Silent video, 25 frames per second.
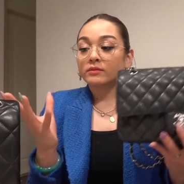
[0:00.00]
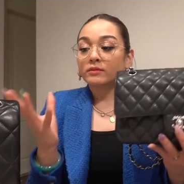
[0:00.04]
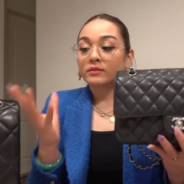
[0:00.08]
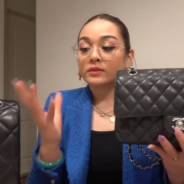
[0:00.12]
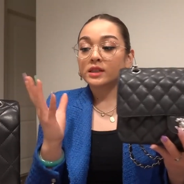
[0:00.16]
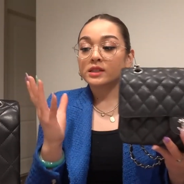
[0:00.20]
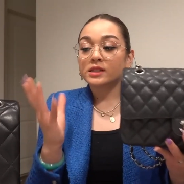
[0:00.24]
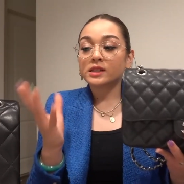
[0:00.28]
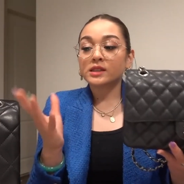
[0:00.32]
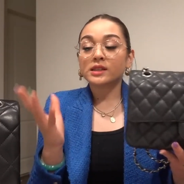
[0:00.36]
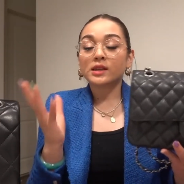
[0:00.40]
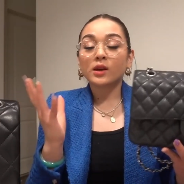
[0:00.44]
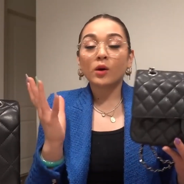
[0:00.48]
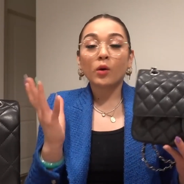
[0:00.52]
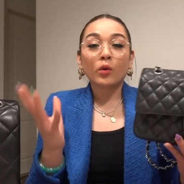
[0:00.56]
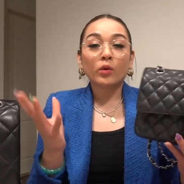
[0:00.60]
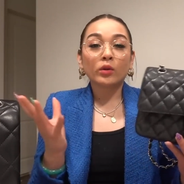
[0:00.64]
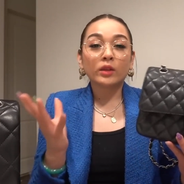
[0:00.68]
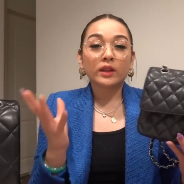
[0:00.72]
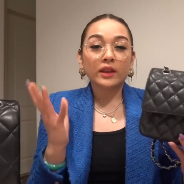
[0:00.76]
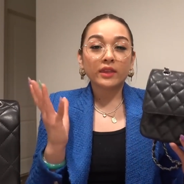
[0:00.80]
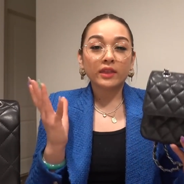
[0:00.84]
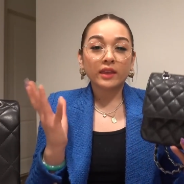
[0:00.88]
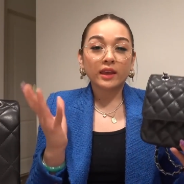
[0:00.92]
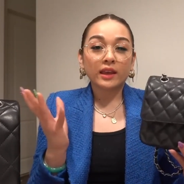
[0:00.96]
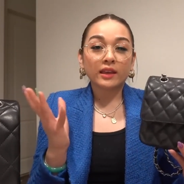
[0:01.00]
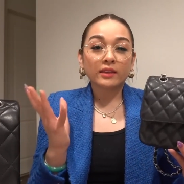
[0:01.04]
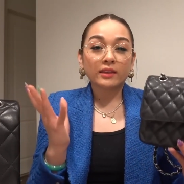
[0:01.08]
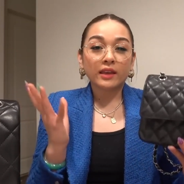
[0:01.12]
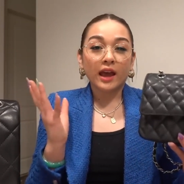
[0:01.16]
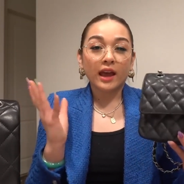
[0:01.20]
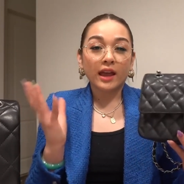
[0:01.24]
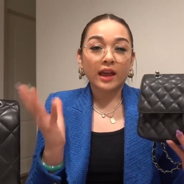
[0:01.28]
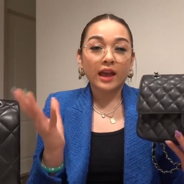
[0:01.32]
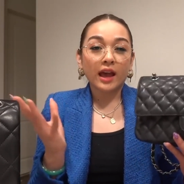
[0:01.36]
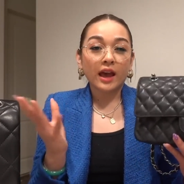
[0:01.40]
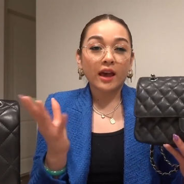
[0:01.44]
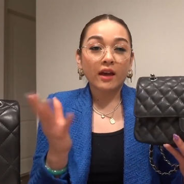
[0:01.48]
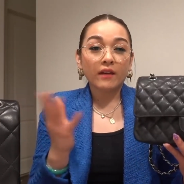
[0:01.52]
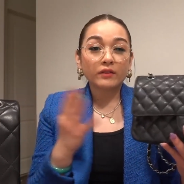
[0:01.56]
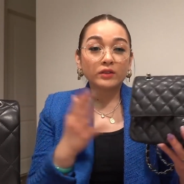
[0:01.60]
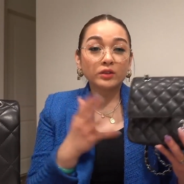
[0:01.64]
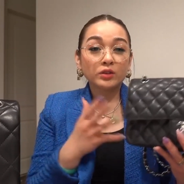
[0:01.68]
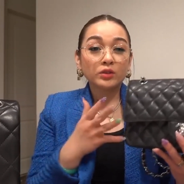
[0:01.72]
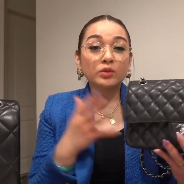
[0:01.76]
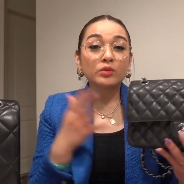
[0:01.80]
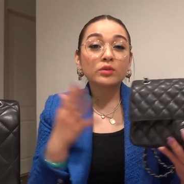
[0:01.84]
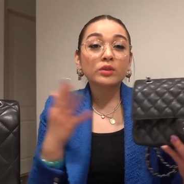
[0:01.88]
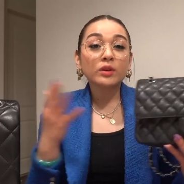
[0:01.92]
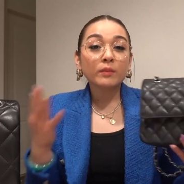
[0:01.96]
is the only thing that I have
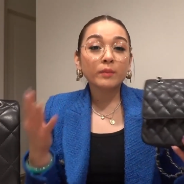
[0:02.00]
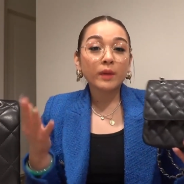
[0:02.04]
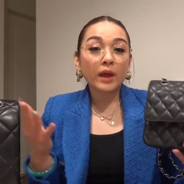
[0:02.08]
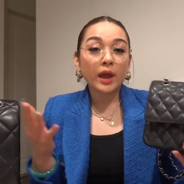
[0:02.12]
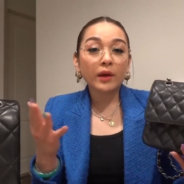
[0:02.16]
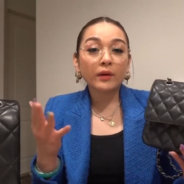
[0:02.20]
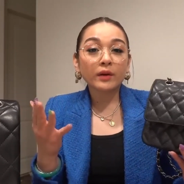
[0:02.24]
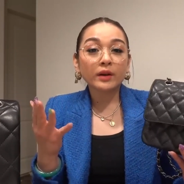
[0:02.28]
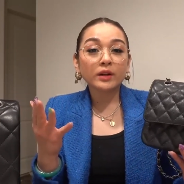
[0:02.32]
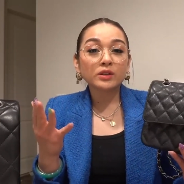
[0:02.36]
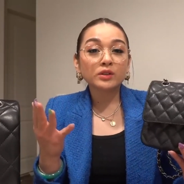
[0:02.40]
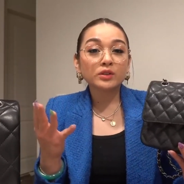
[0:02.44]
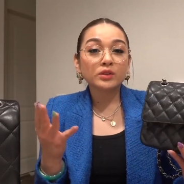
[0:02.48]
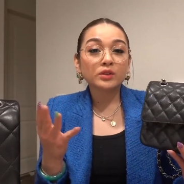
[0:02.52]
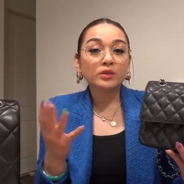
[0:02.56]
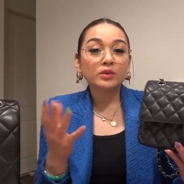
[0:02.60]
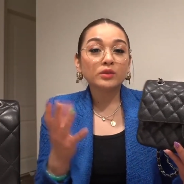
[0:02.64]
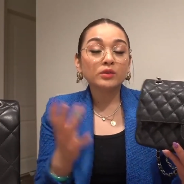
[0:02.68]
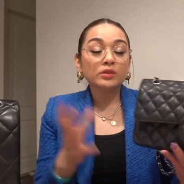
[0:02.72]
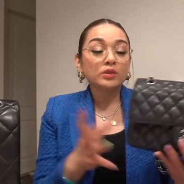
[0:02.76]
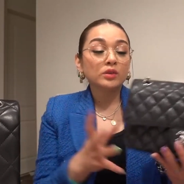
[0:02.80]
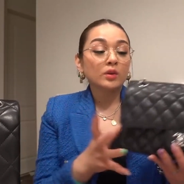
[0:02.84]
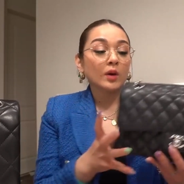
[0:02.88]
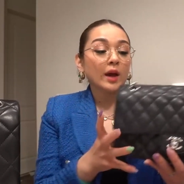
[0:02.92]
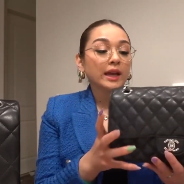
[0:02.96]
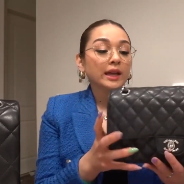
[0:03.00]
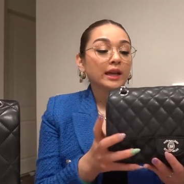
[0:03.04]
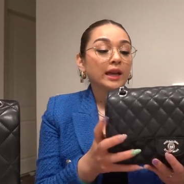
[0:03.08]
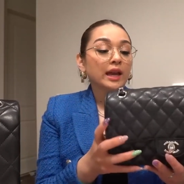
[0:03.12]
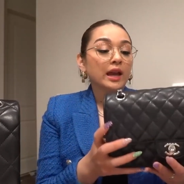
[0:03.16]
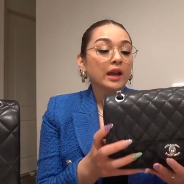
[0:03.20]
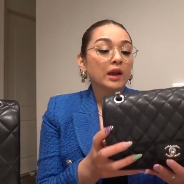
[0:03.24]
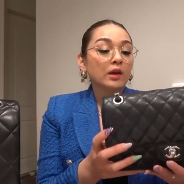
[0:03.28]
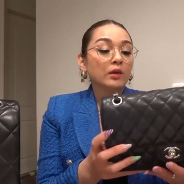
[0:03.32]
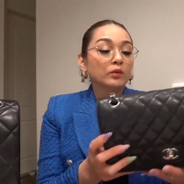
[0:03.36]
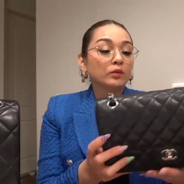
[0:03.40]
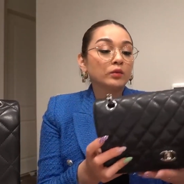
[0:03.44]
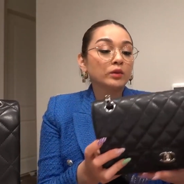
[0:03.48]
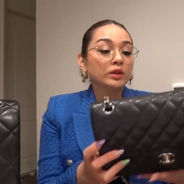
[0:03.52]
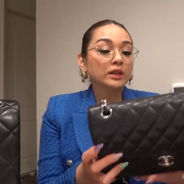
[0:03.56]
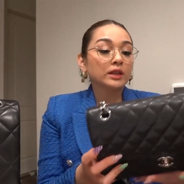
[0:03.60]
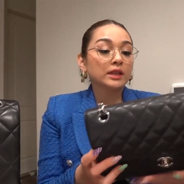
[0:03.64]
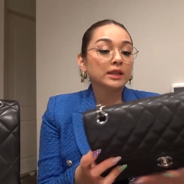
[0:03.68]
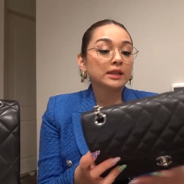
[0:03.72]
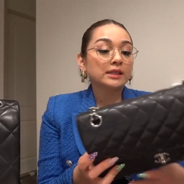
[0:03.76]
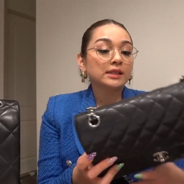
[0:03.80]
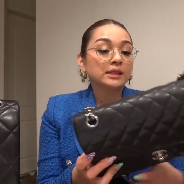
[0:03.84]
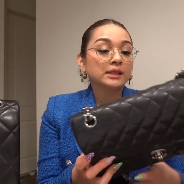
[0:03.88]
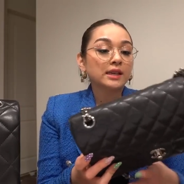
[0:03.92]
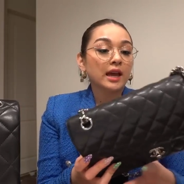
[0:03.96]
to compare it to, so I can't
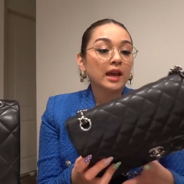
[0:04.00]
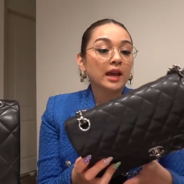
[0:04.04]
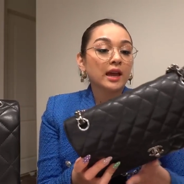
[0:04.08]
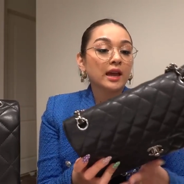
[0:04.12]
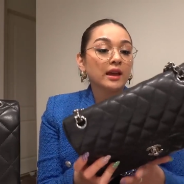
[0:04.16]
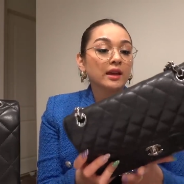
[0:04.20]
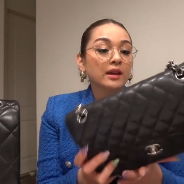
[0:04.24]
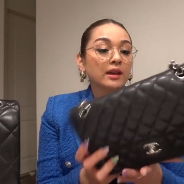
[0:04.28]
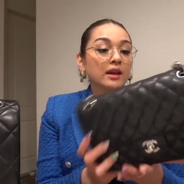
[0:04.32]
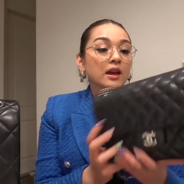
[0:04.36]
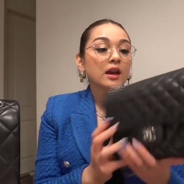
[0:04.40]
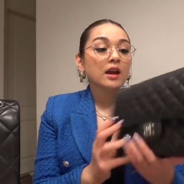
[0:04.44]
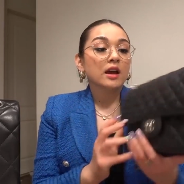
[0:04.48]
really say